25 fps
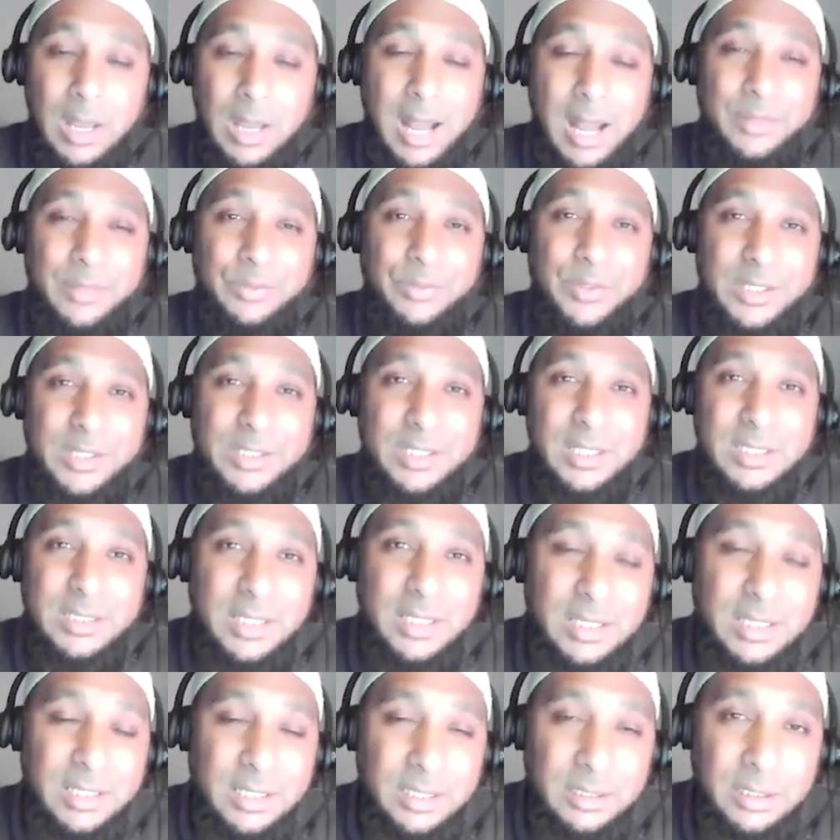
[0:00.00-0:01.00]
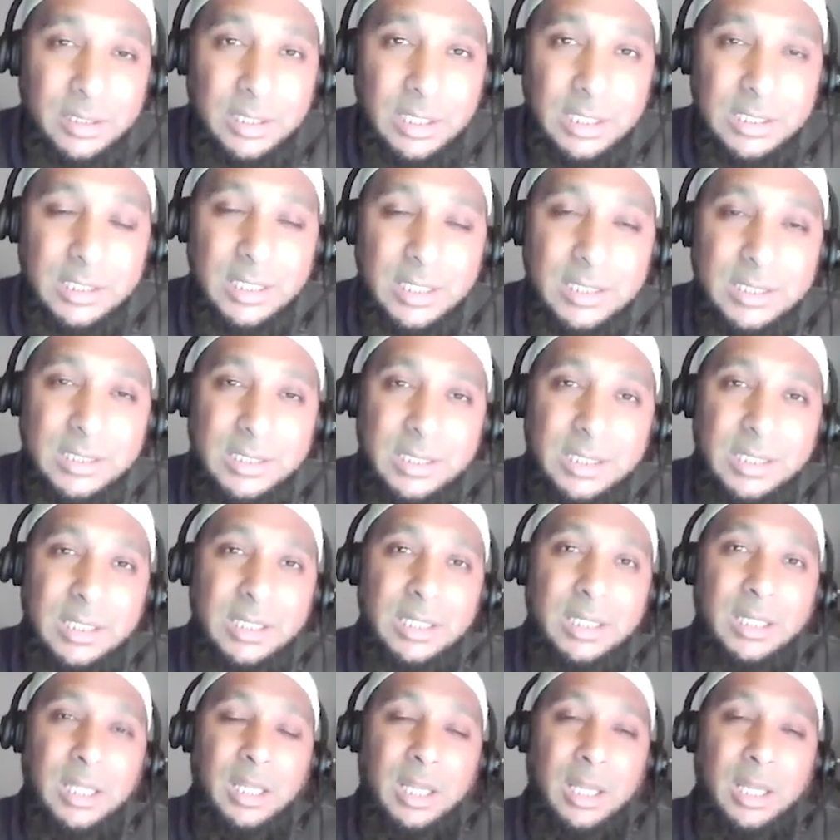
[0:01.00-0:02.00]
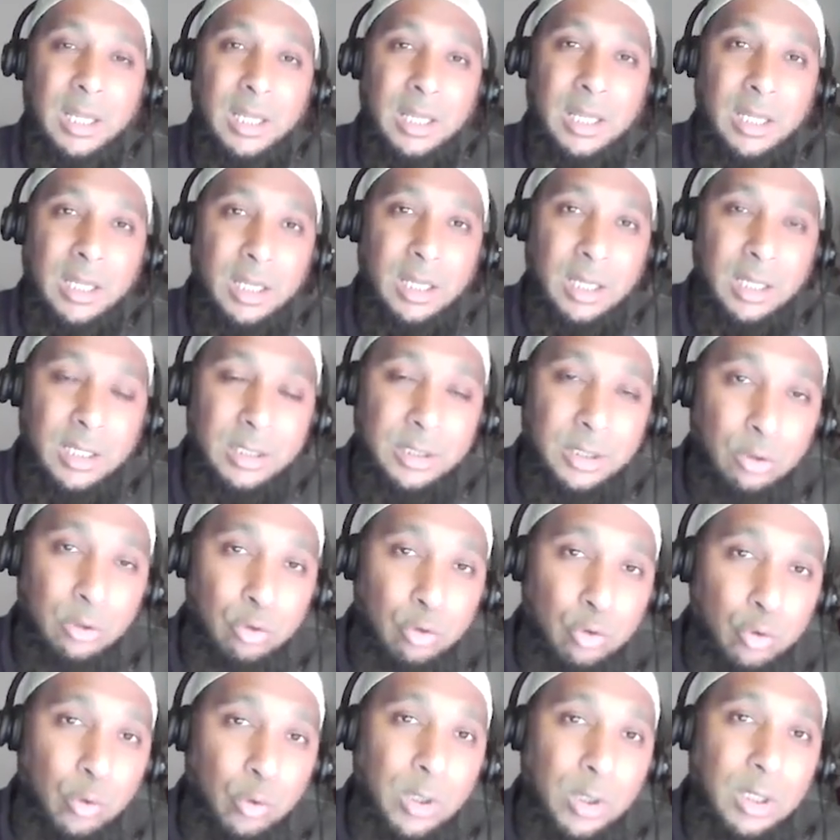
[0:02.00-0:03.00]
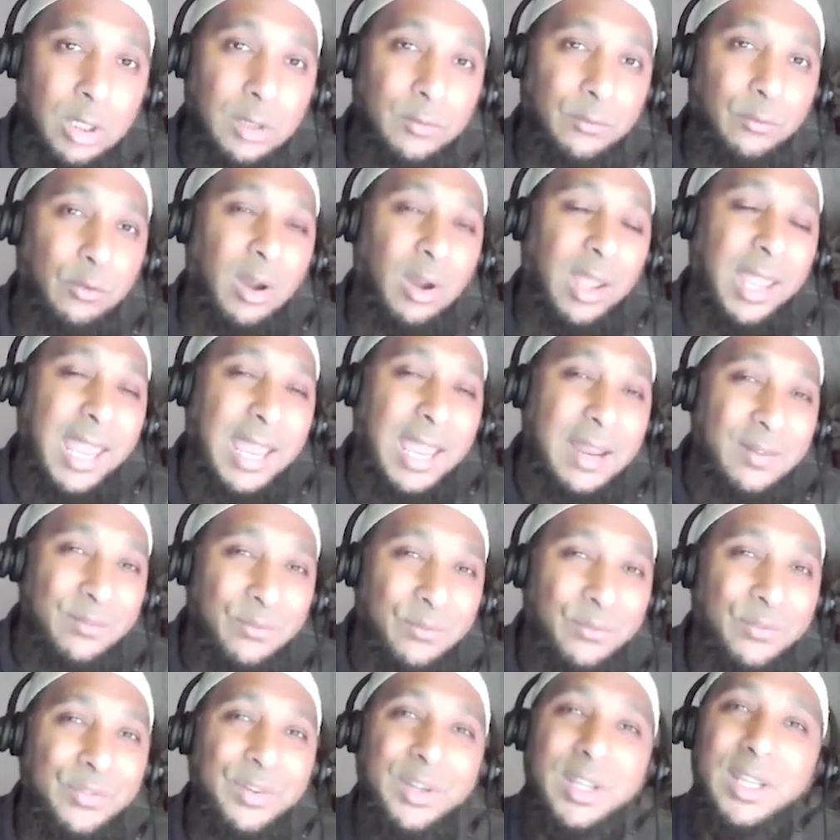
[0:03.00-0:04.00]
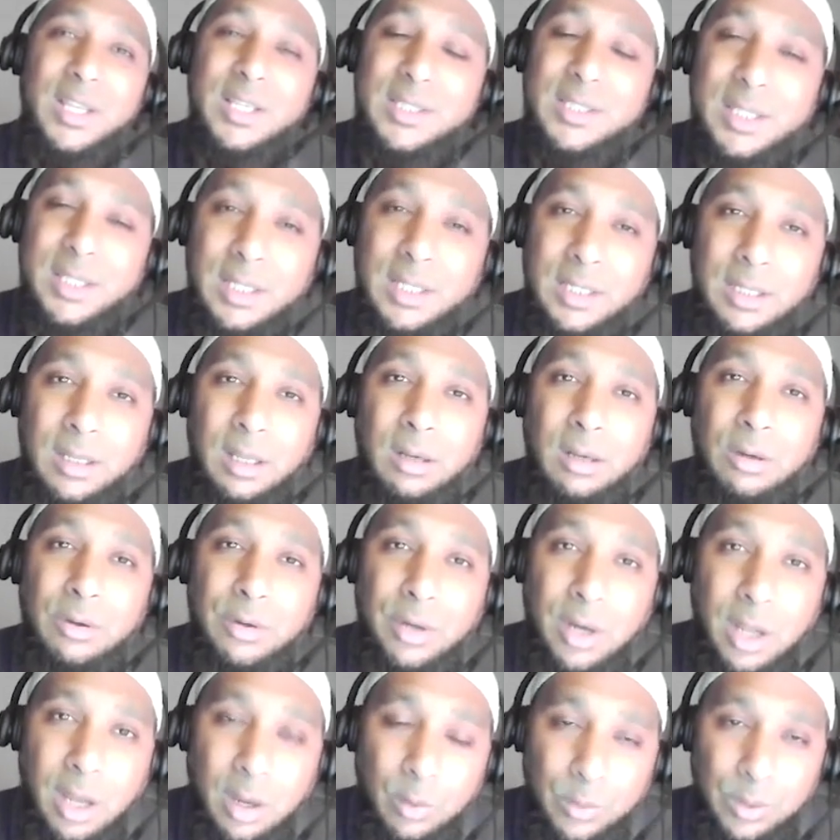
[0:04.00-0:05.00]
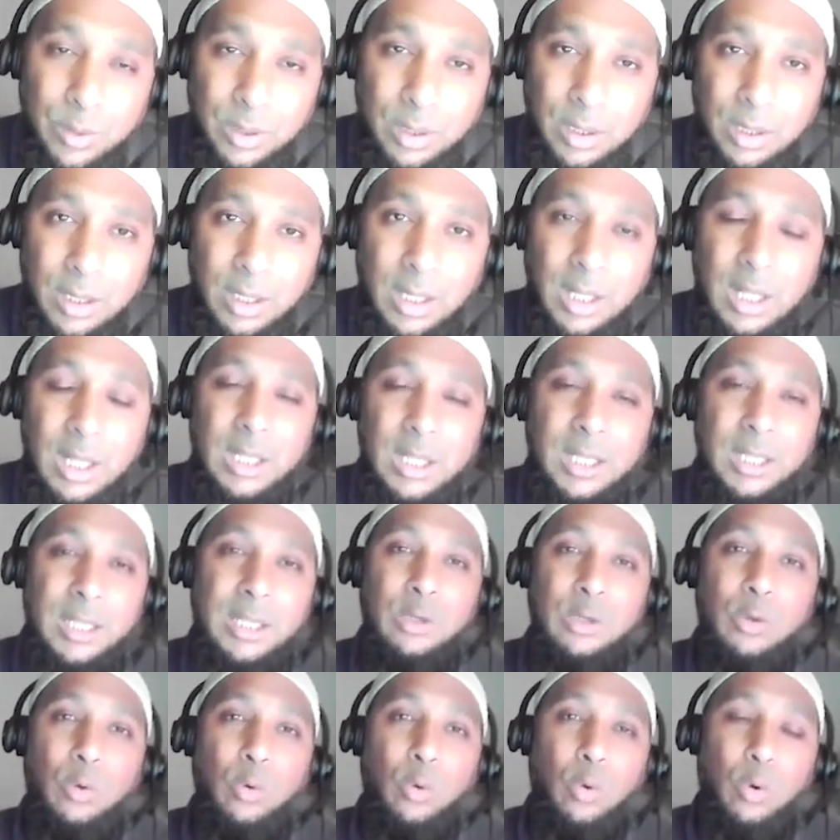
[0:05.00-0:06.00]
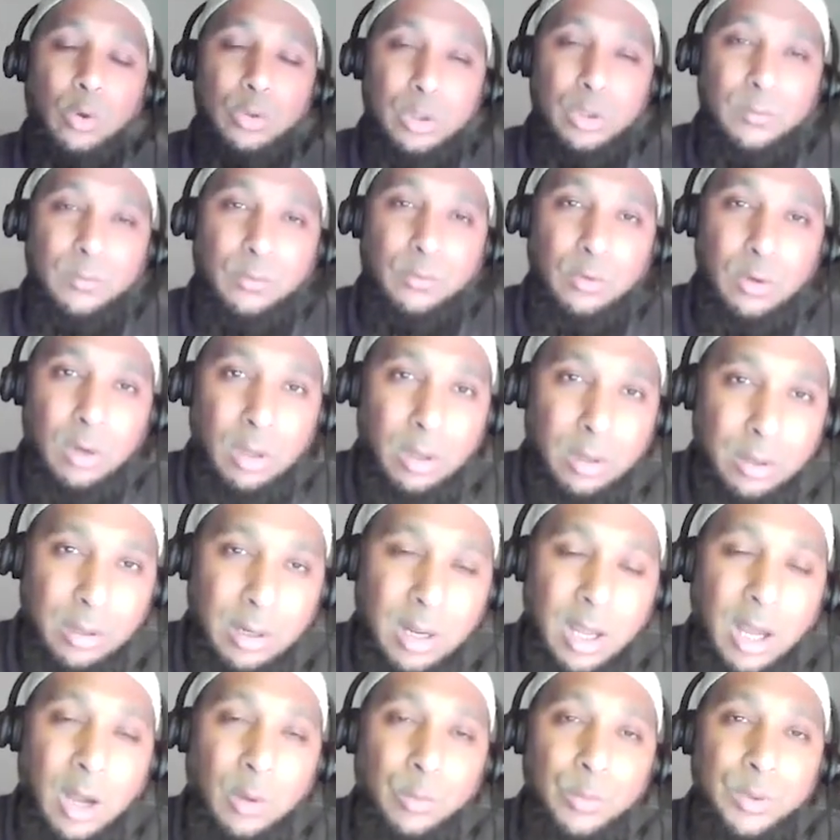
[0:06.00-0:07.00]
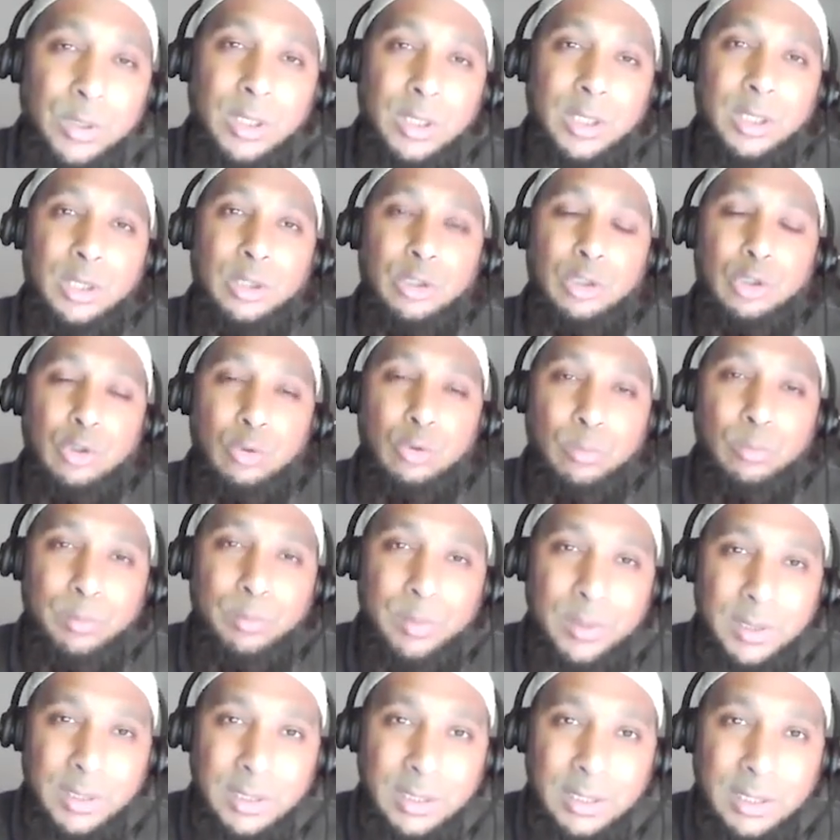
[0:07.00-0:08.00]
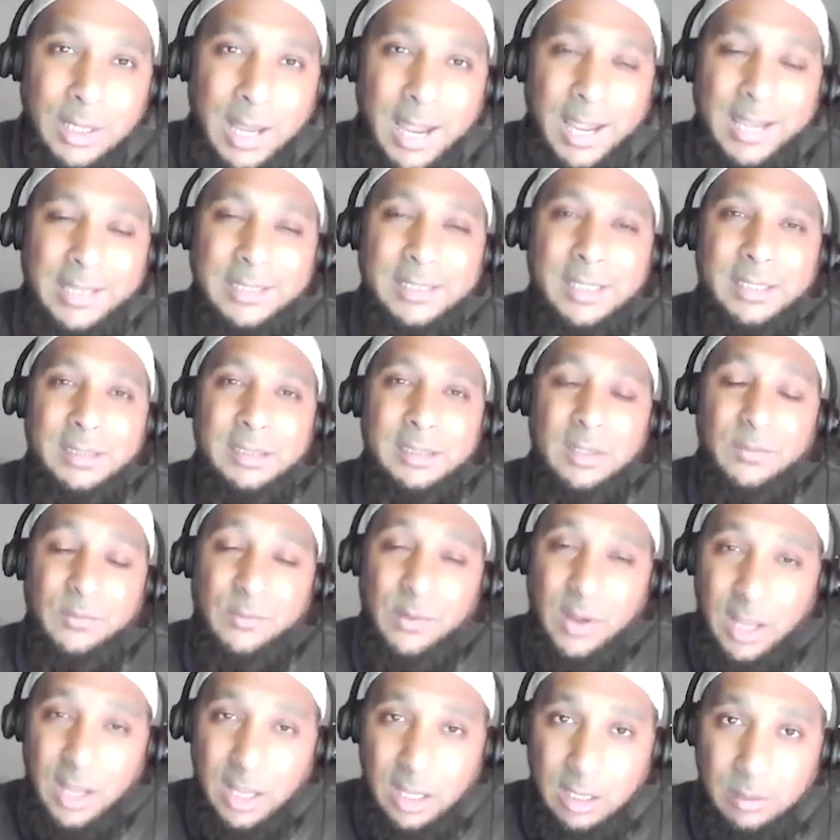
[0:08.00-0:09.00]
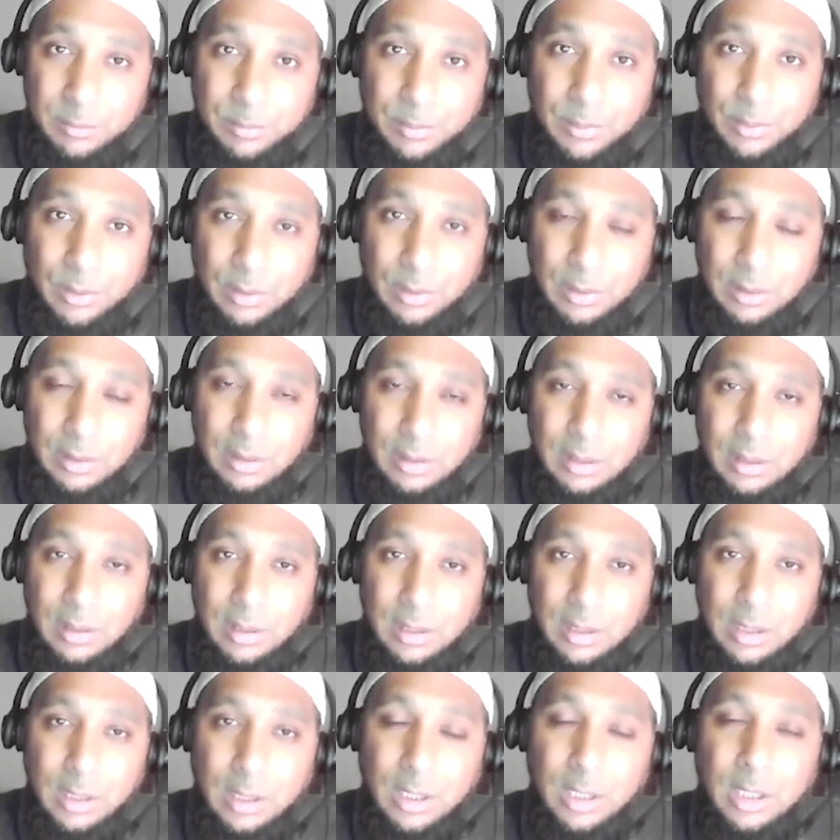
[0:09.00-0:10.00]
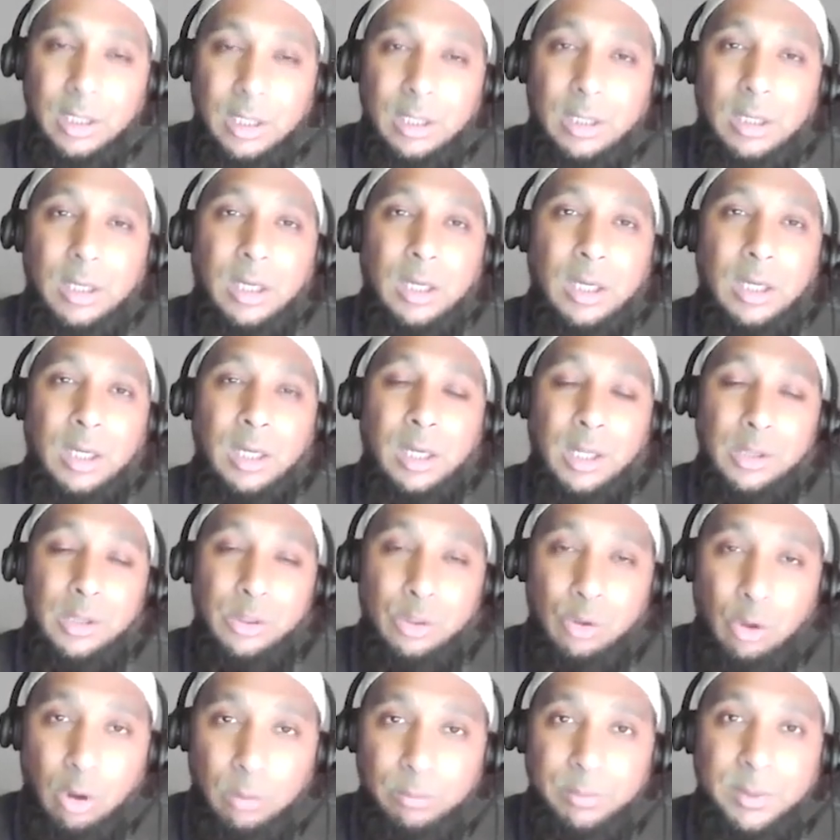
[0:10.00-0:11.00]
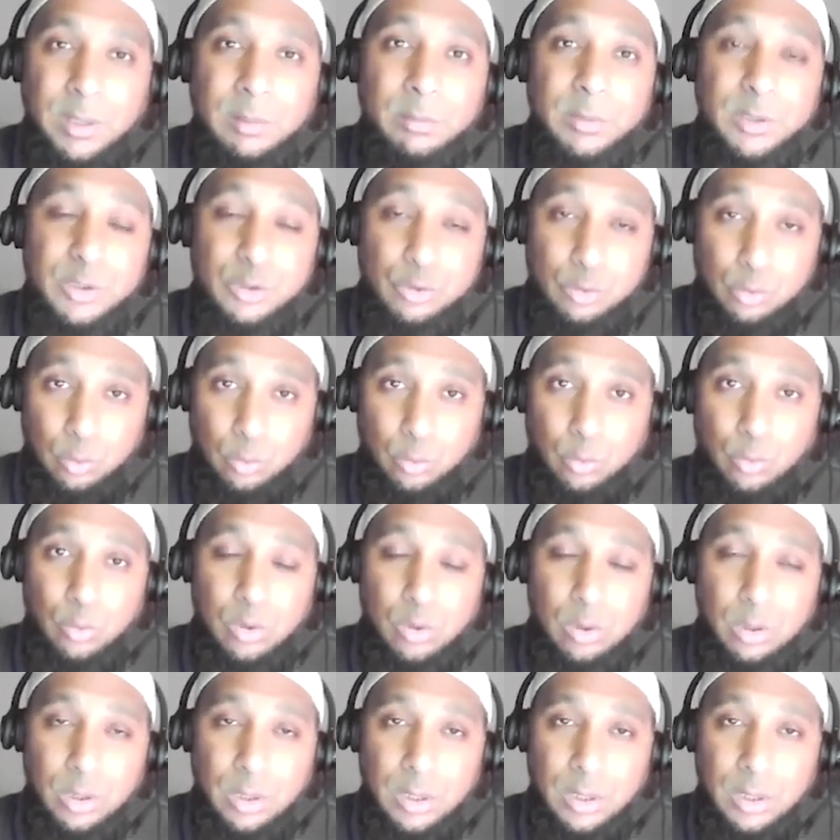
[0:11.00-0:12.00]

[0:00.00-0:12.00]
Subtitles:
and this is the ruling for every single rawi. In order for a rawi to be identifiable, not be mastur,